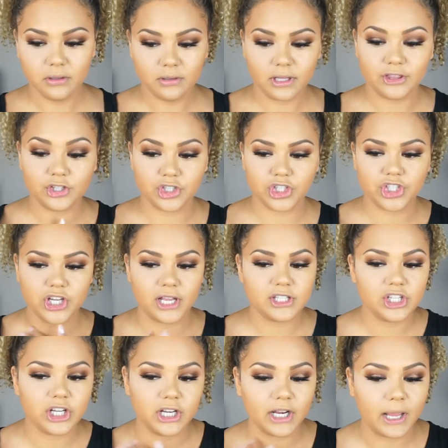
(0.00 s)
There's a chance
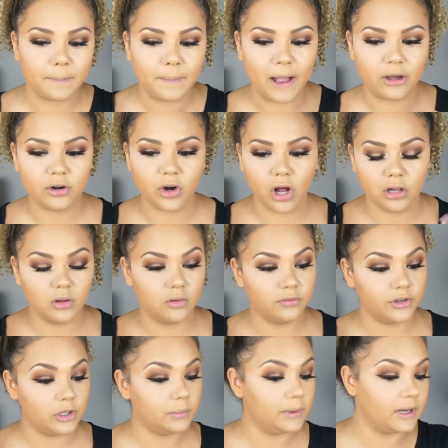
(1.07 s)
you're gonna get powder all over
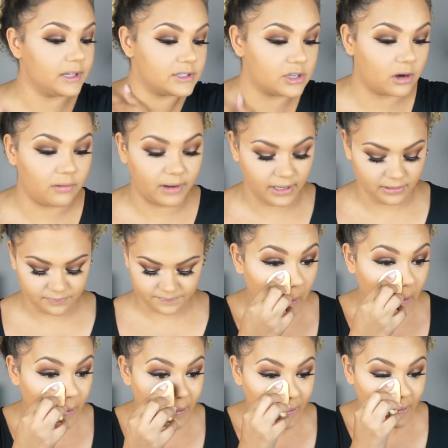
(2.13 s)
you, but that's all right.
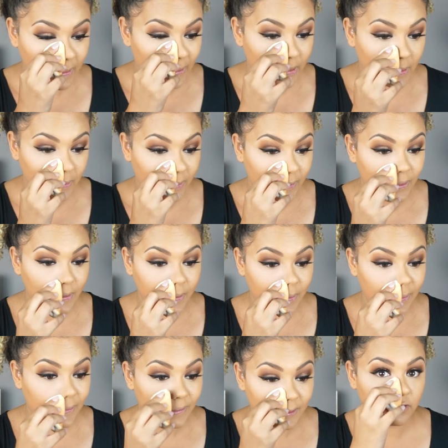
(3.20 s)
Now this is gonna make you
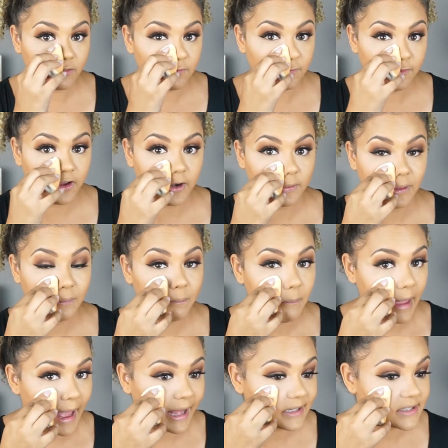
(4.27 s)
look very
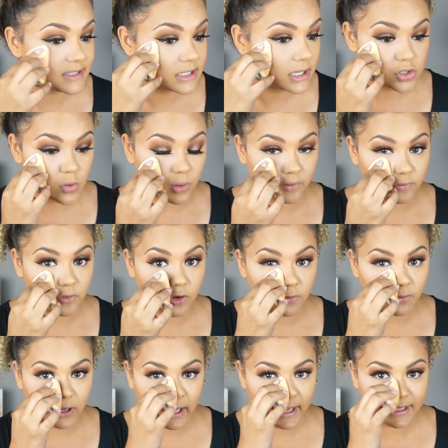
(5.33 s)
matte. So if you're
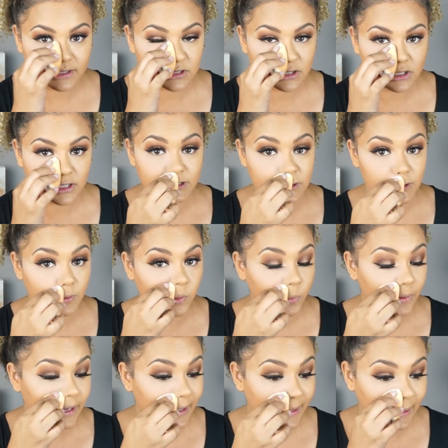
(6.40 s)
into
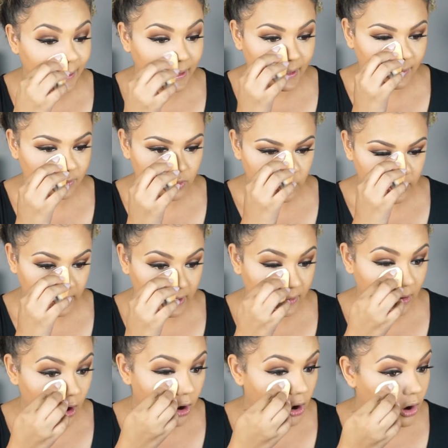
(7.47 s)
dewy and looking
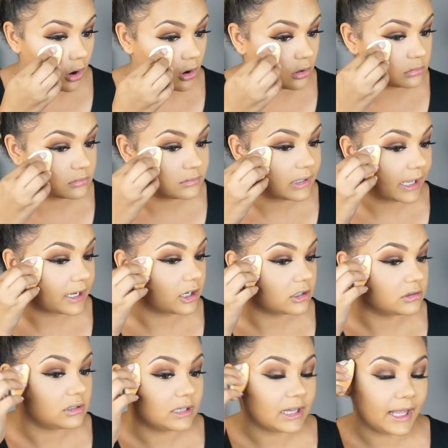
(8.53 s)
all like
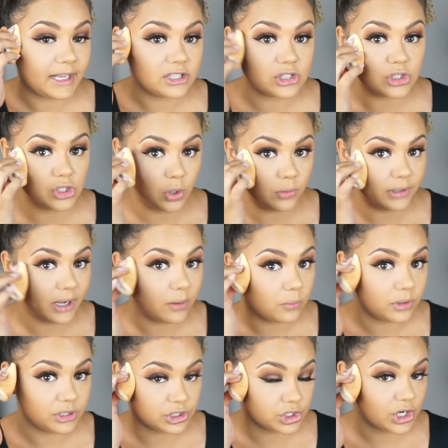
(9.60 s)
a glazed donut,
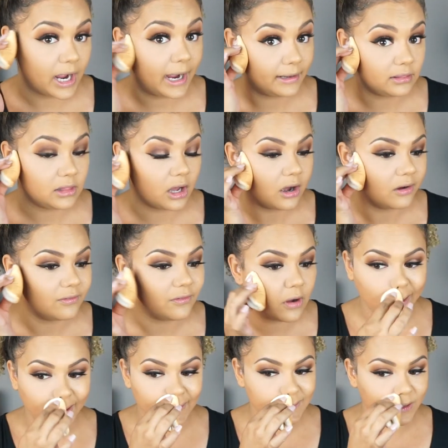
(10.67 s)
which I love,
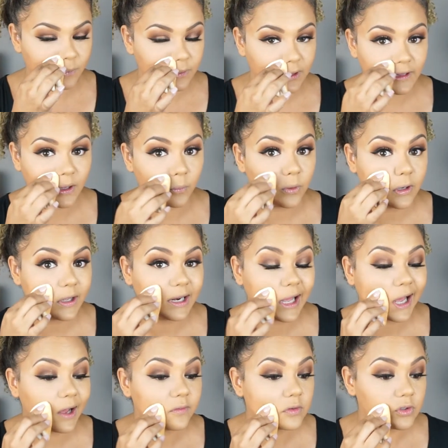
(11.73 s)
that is something that we're gonna
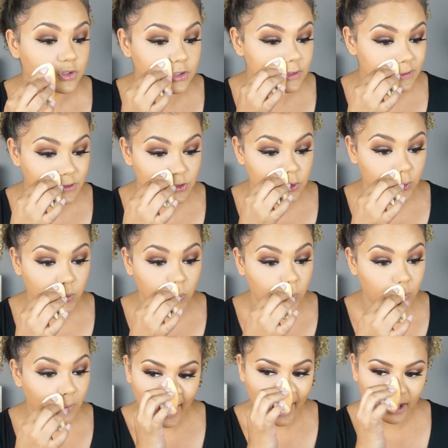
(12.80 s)
have to just
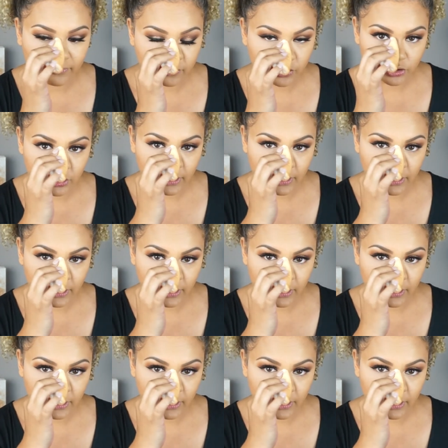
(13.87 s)
do after,